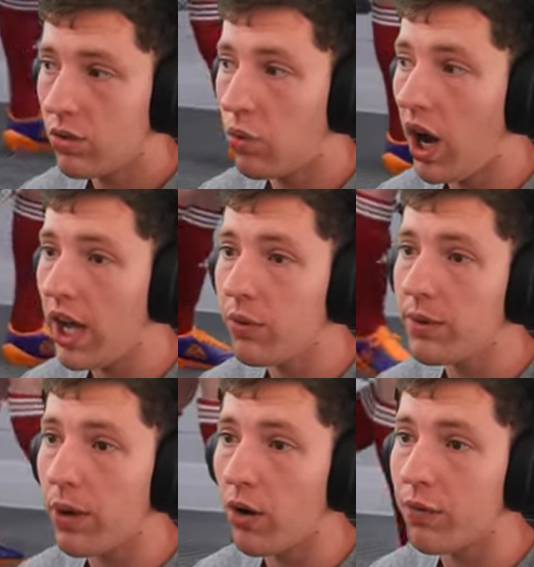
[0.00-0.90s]
Why are
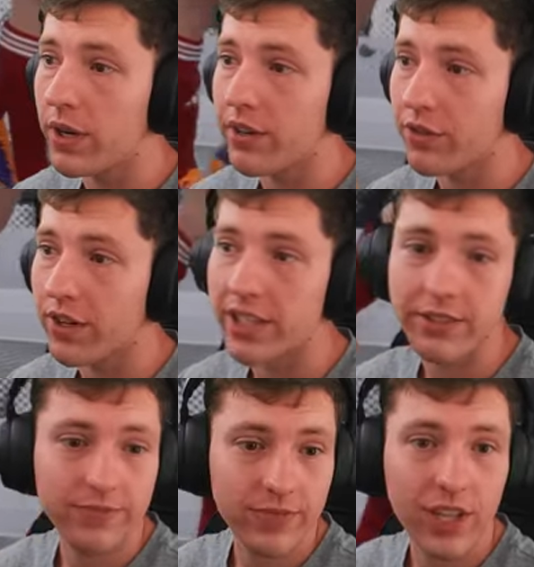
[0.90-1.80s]
we both wearing
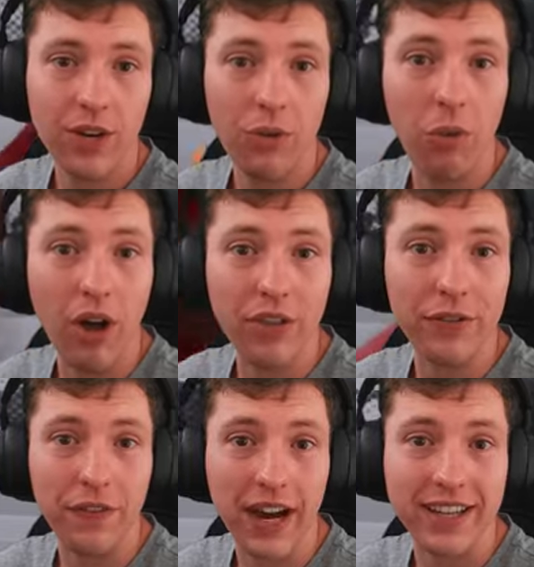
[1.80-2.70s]
red? What
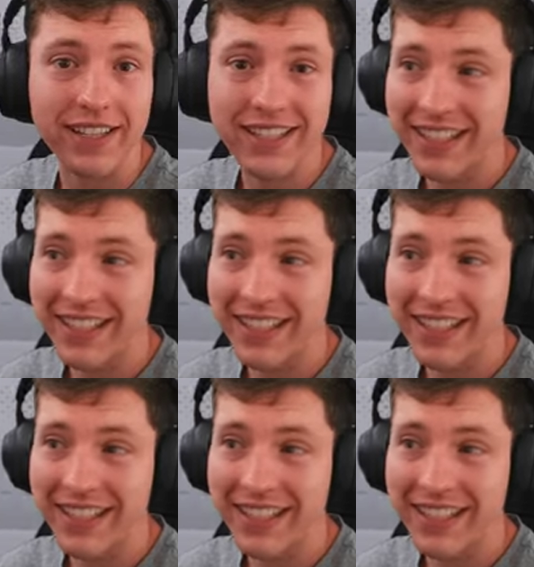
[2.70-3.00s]
the fuck?